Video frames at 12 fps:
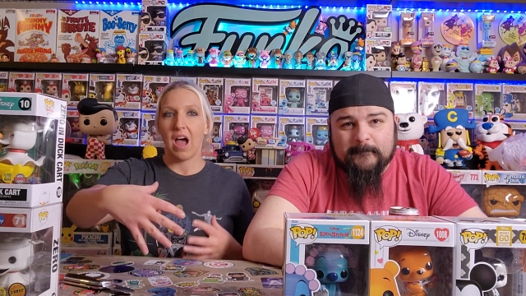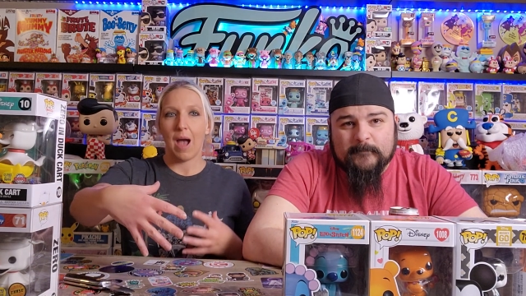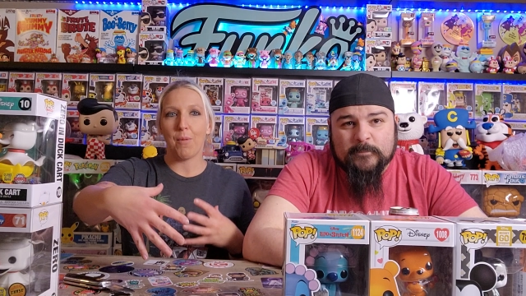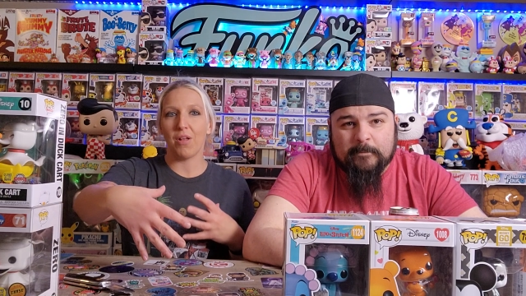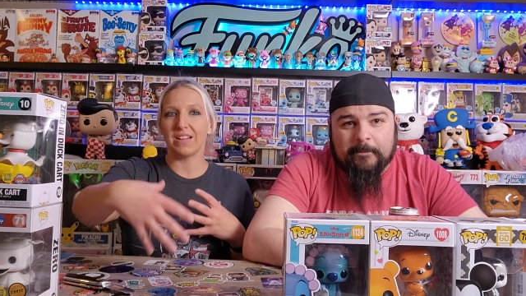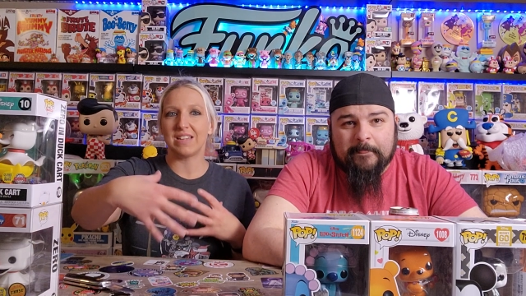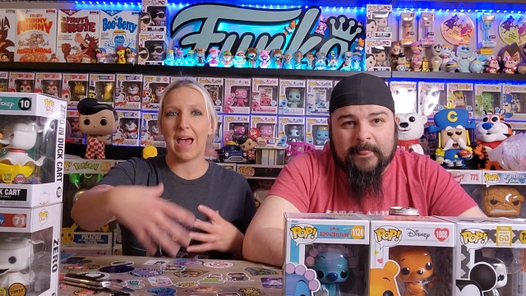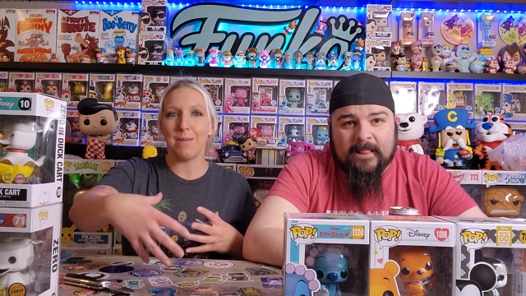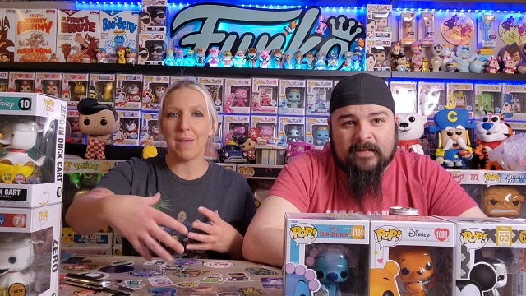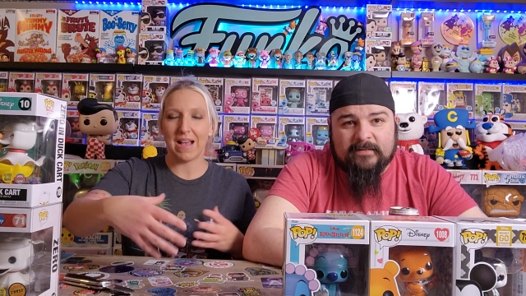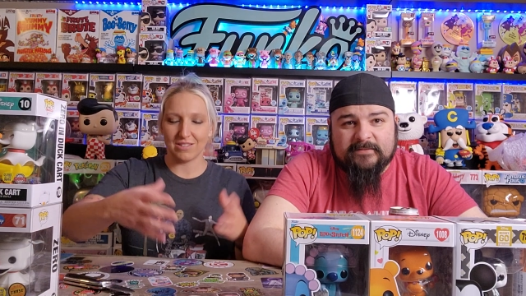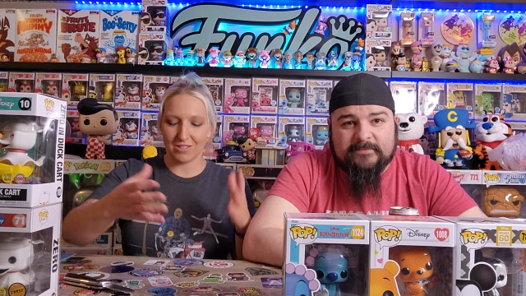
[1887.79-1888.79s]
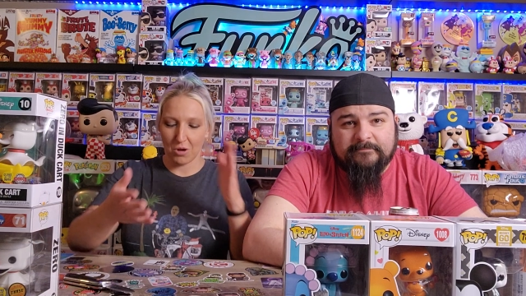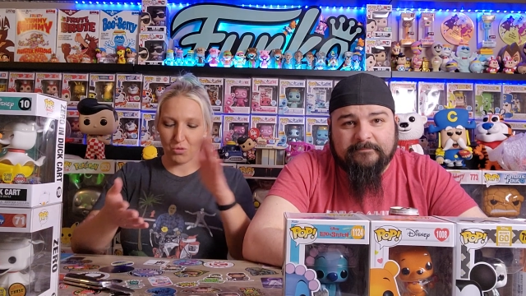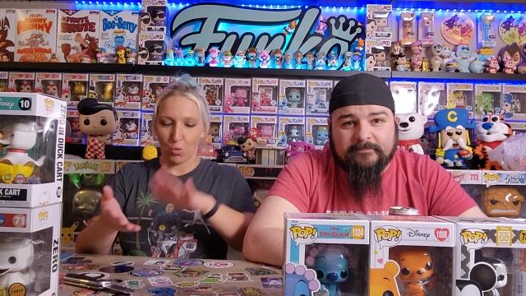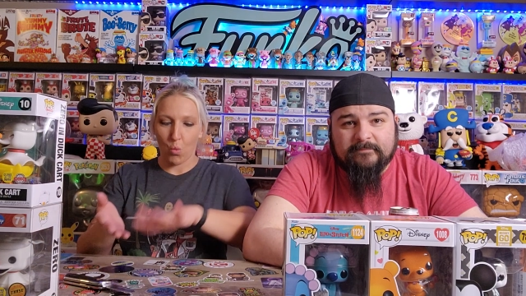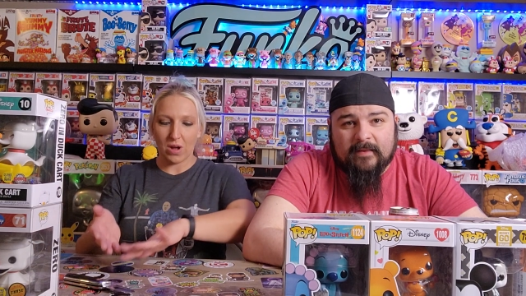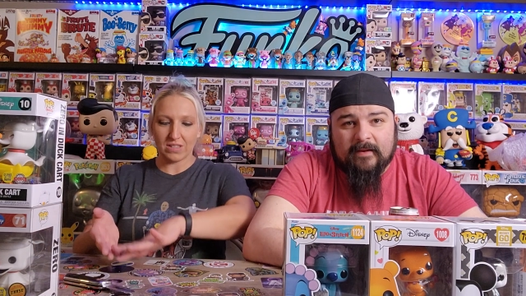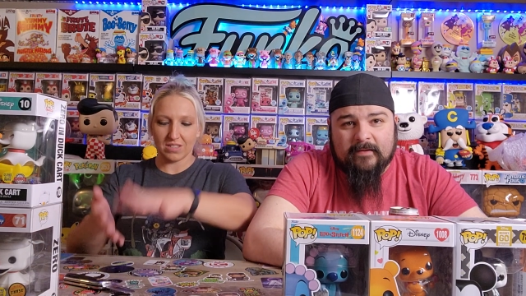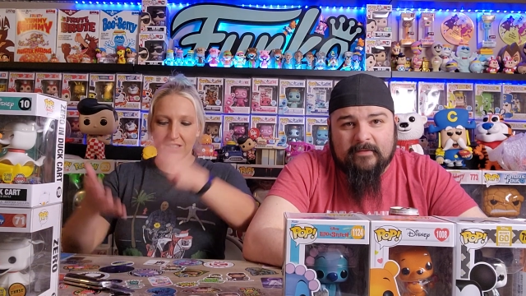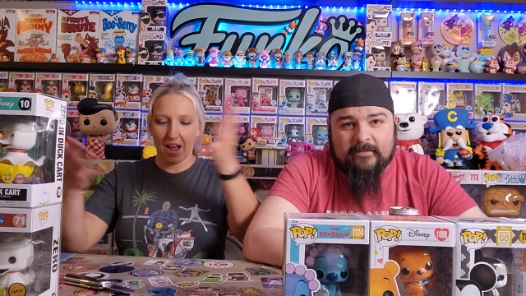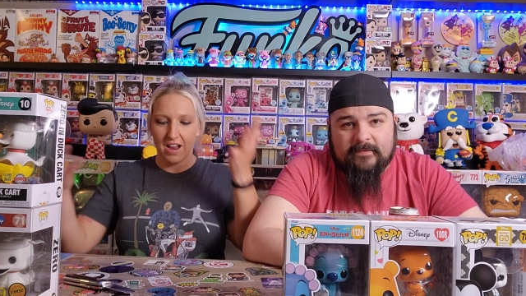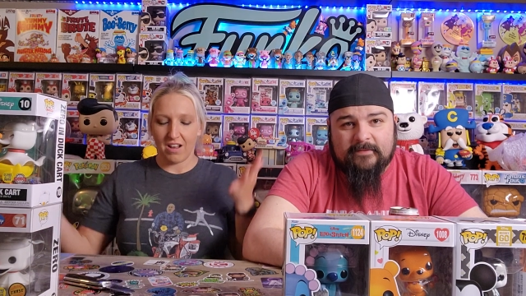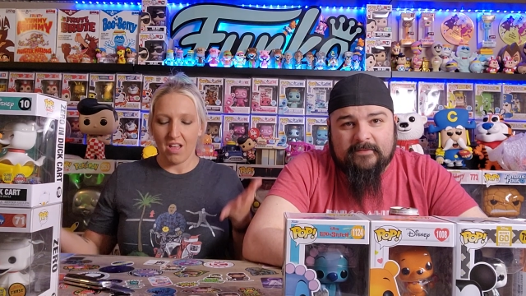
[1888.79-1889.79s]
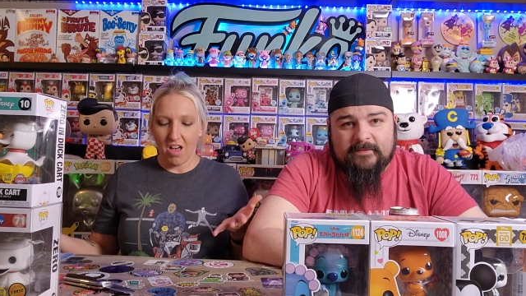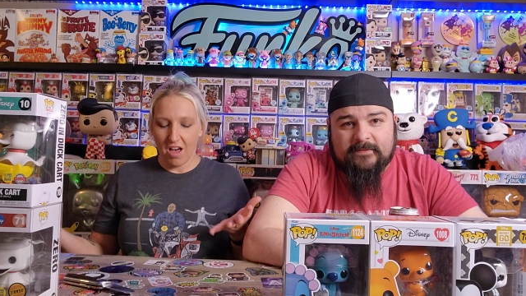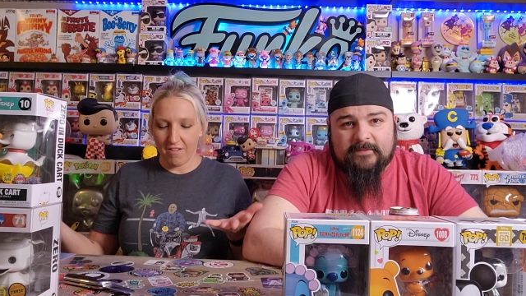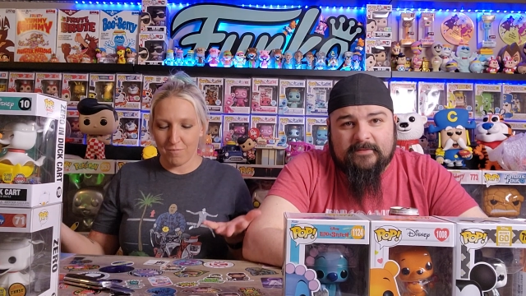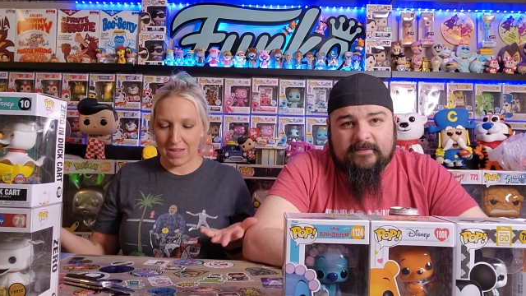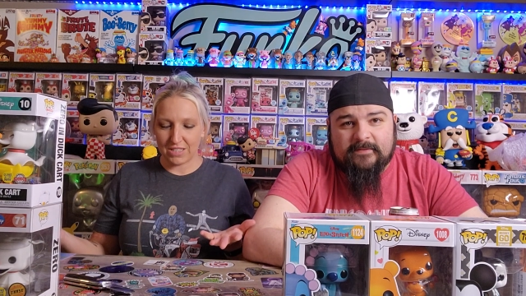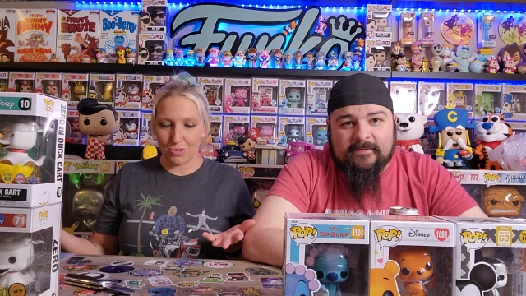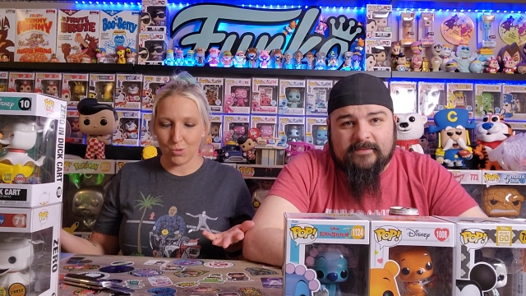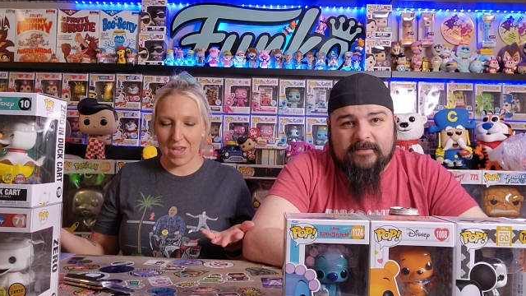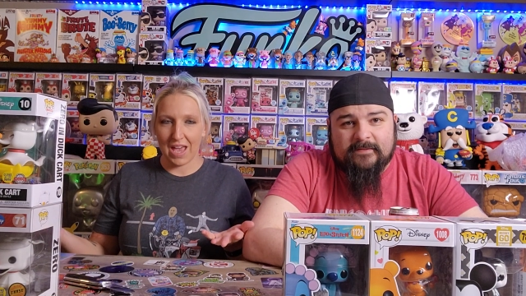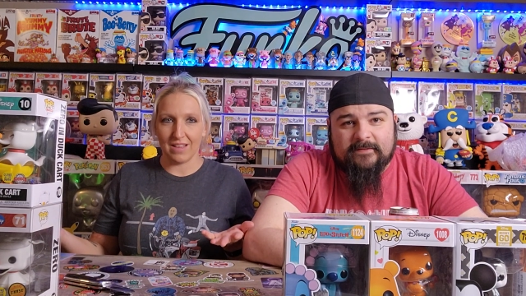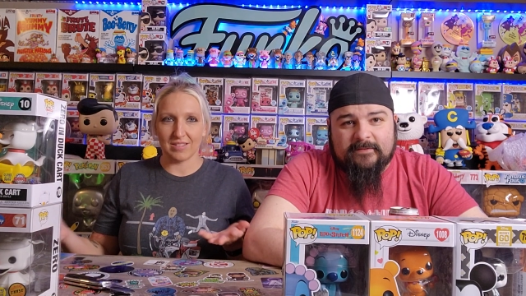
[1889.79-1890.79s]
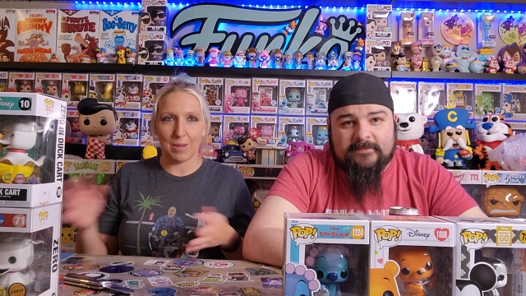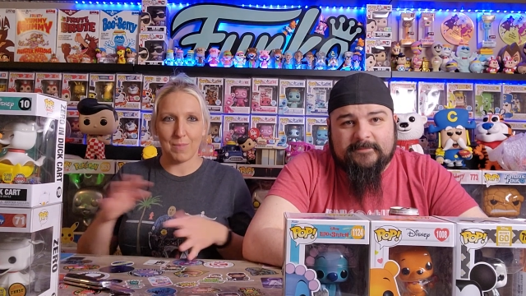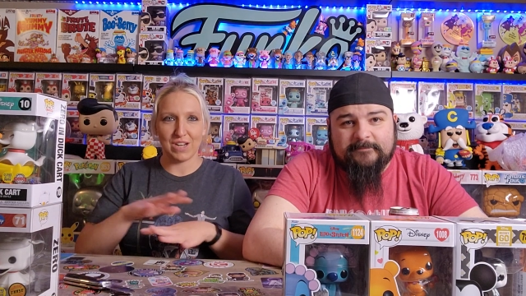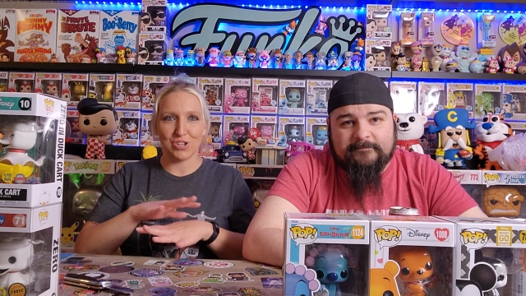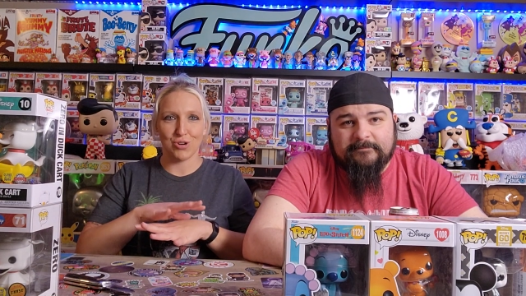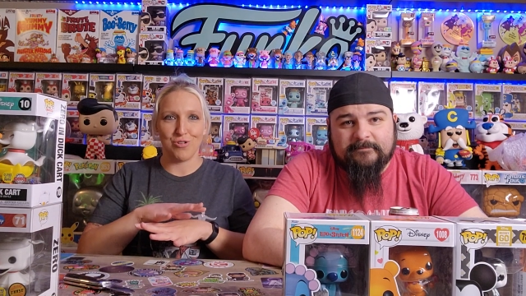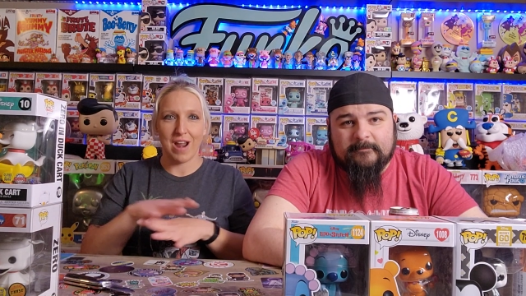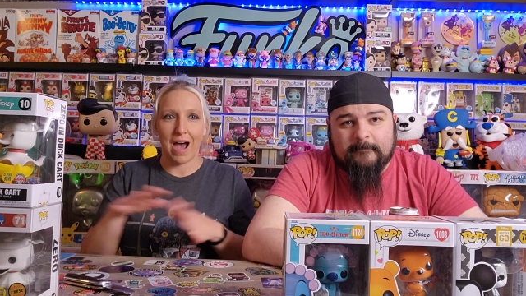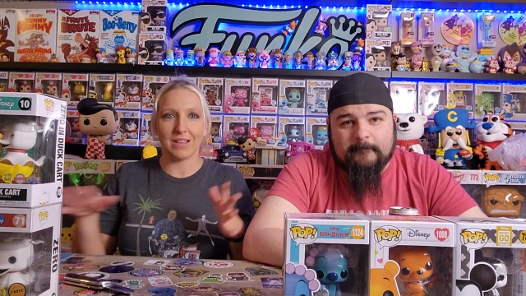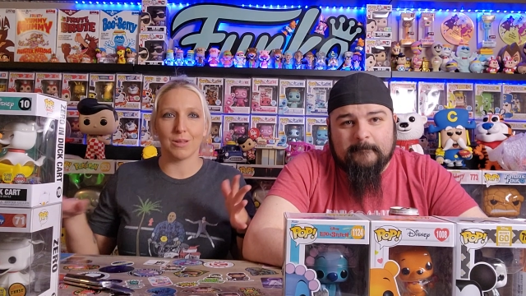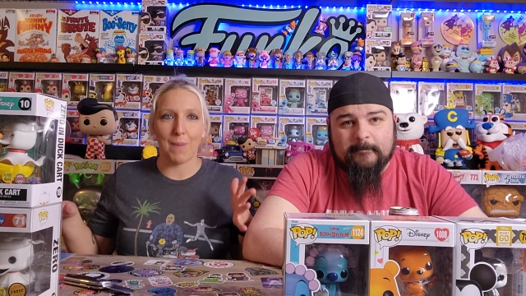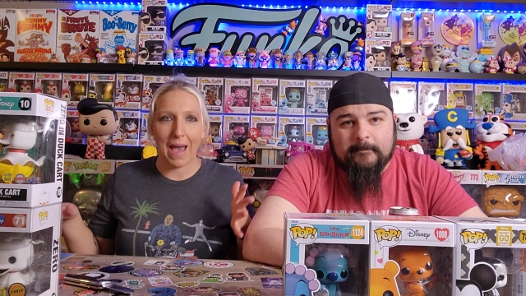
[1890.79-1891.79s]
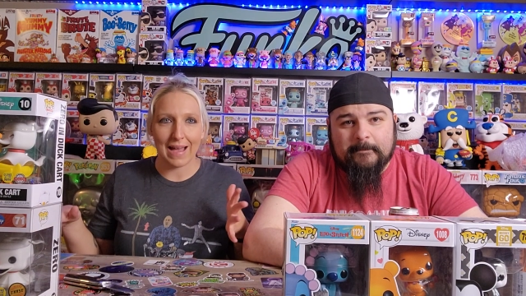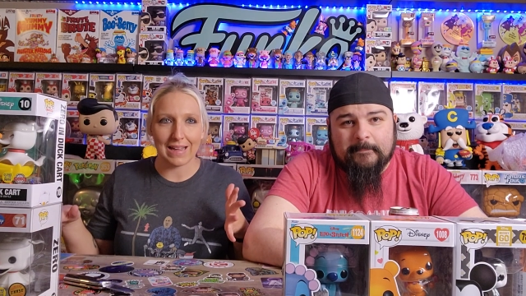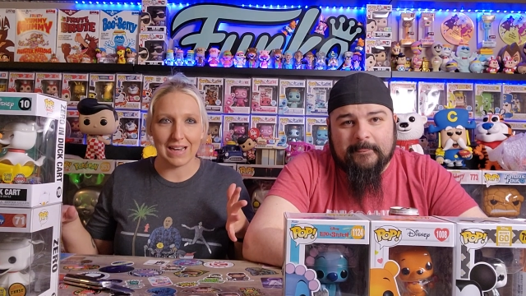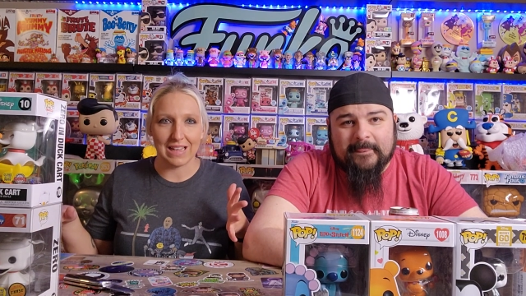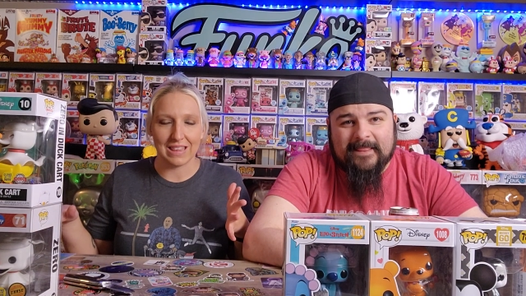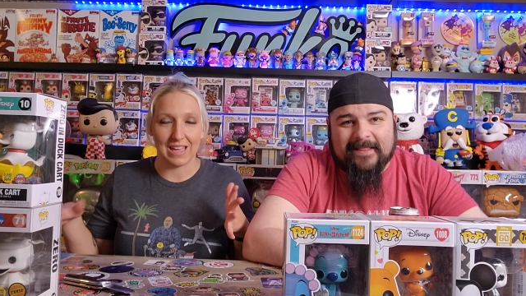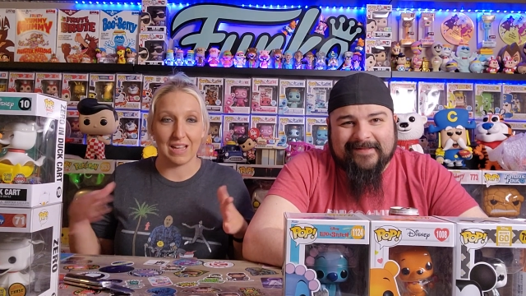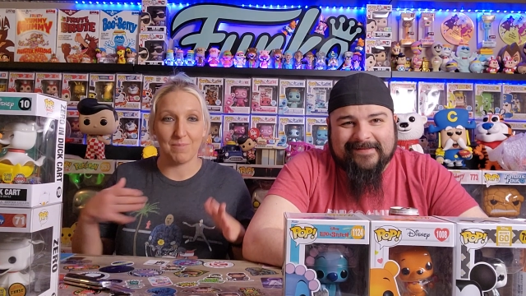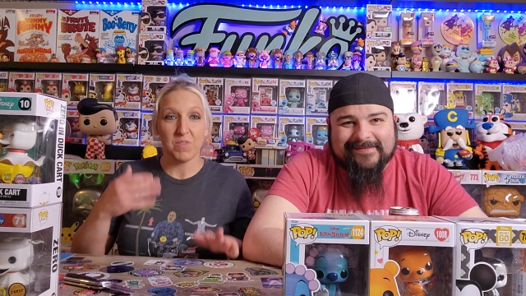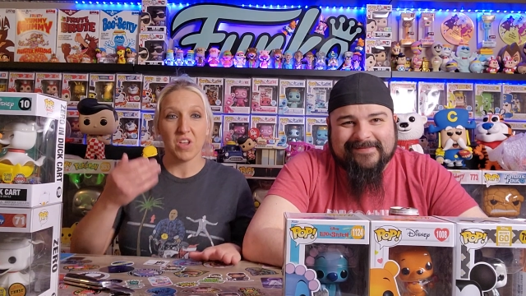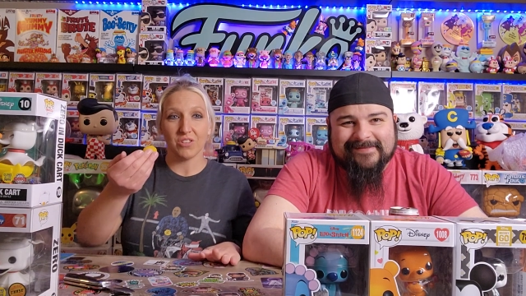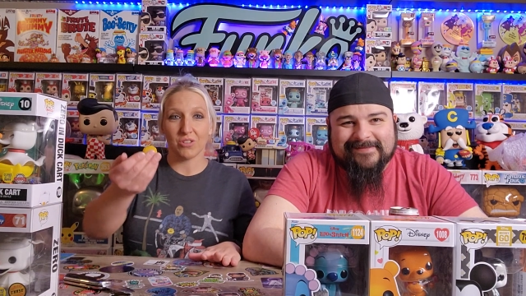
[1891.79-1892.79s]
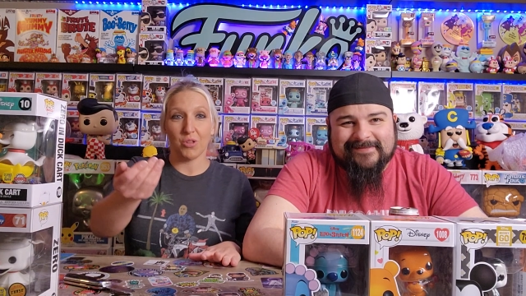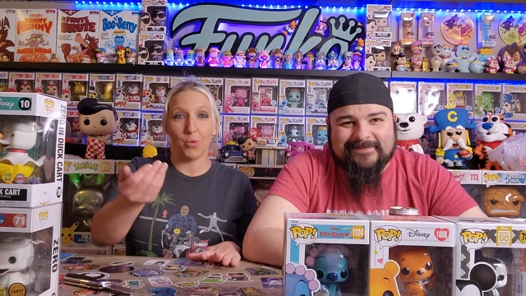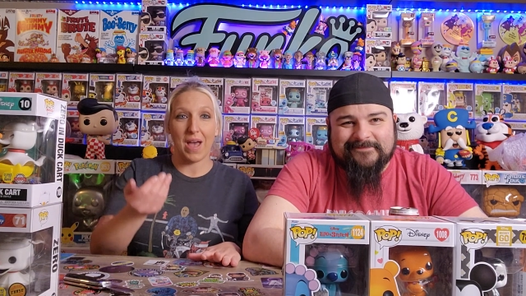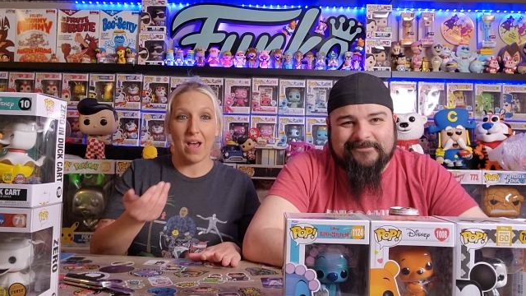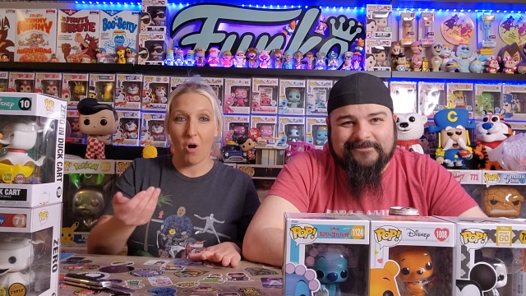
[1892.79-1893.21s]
Speaker 1: I bought like 10 bags. So the one side of my suitcase, I made sure not to pack anything. So on the way